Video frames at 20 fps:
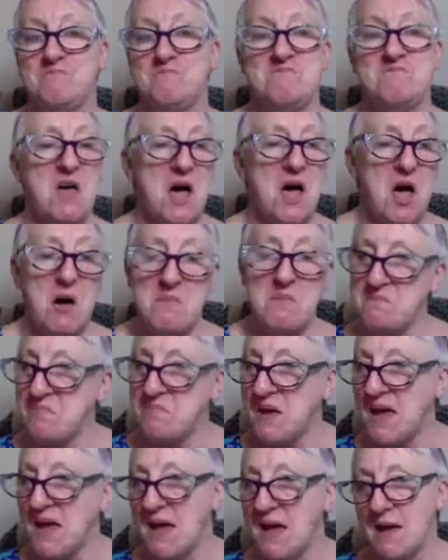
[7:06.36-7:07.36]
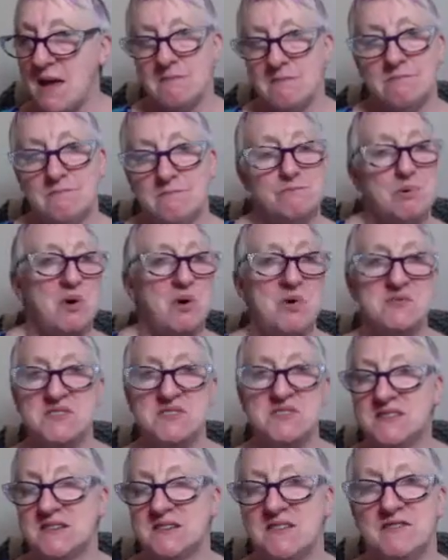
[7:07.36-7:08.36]
upbeat,
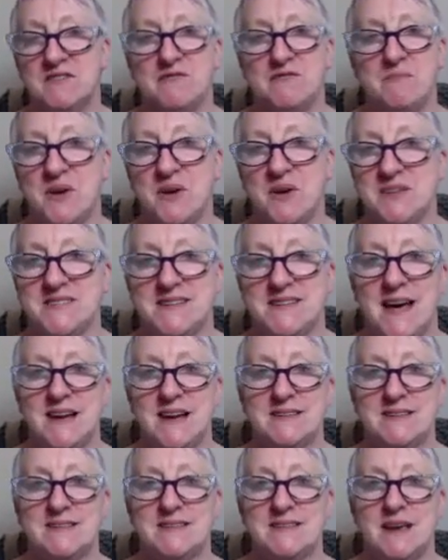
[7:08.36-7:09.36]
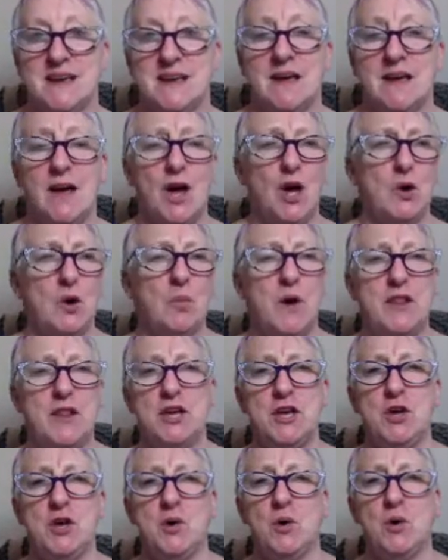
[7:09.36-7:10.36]
positive personality, whether
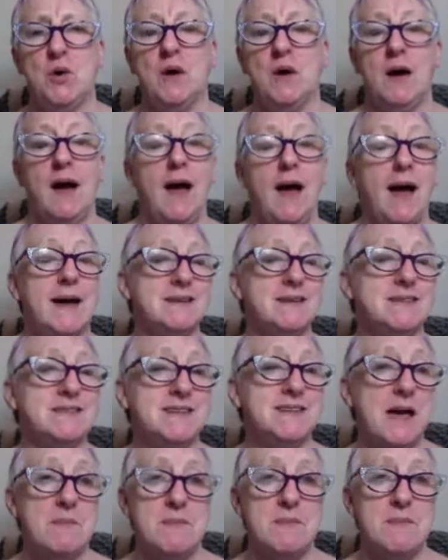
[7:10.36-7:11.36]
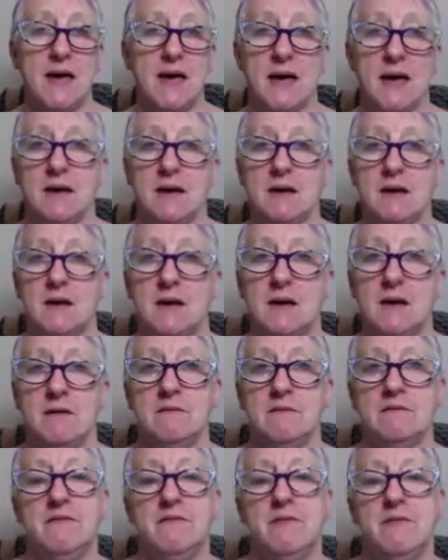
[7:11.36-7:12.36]
you're academic,
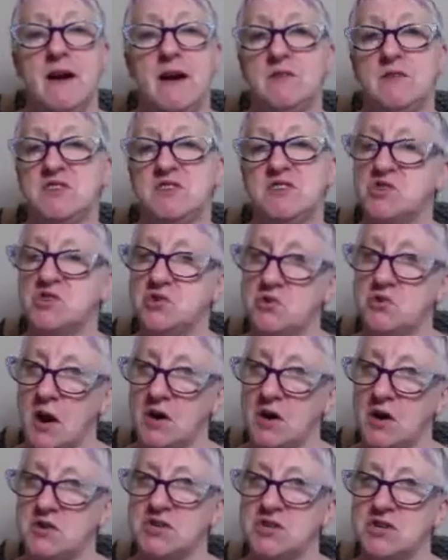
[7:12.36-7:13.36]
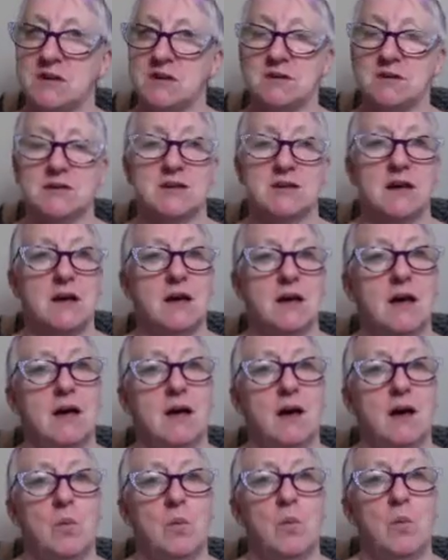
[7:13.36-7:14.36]
very structured,
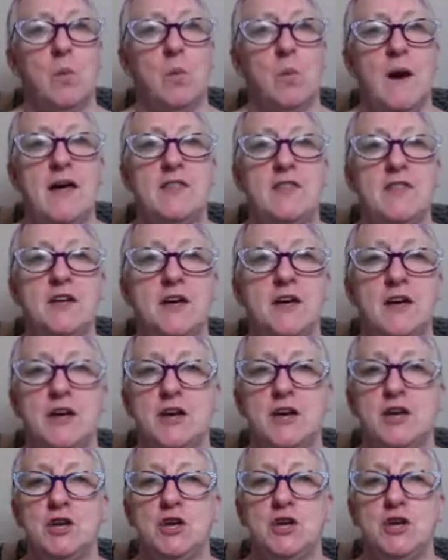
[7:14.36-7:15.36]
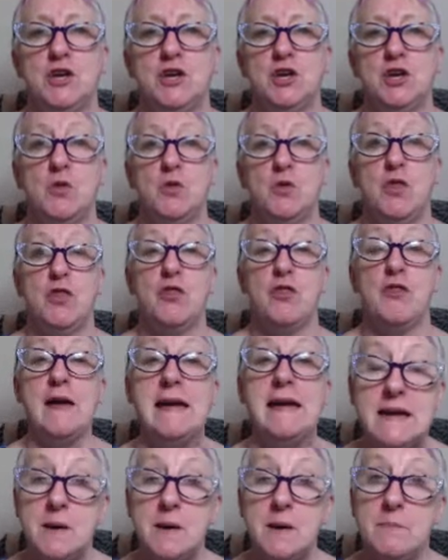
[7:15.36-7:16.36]
whether you
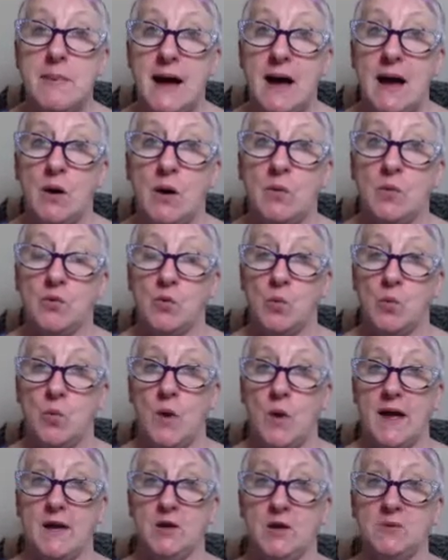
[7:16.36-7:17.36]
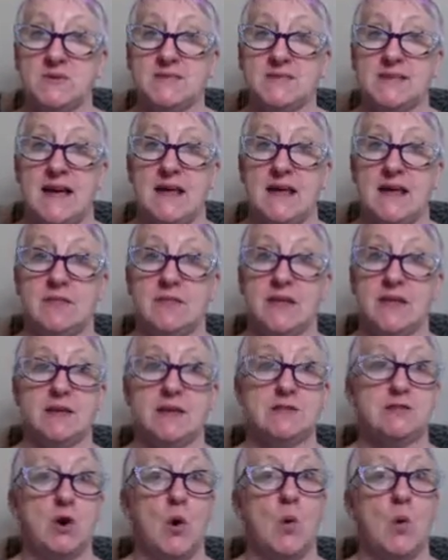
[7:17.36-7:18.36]
think about the way you say
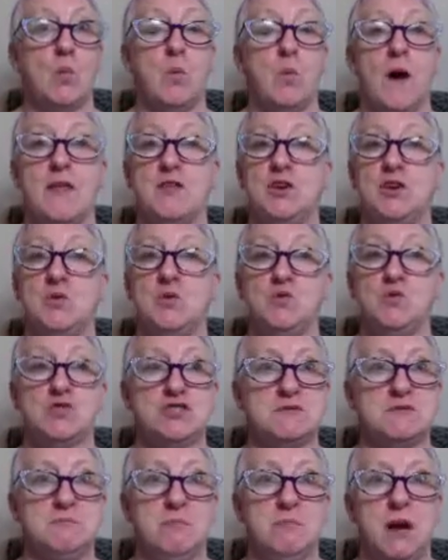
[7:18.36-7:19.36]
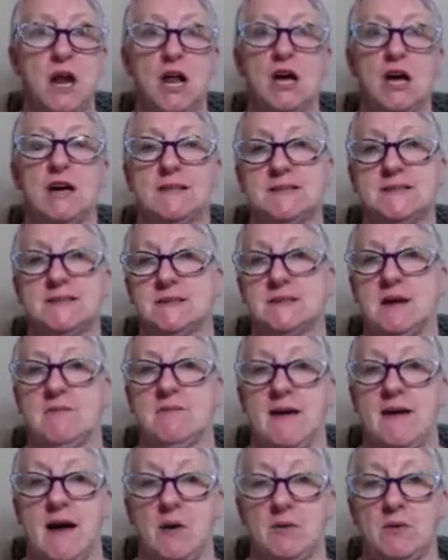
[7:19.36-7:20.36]
things or whether you just blurt stuff
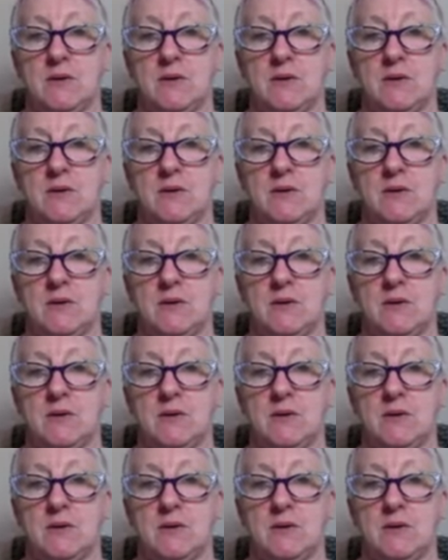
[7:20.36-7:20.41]
out.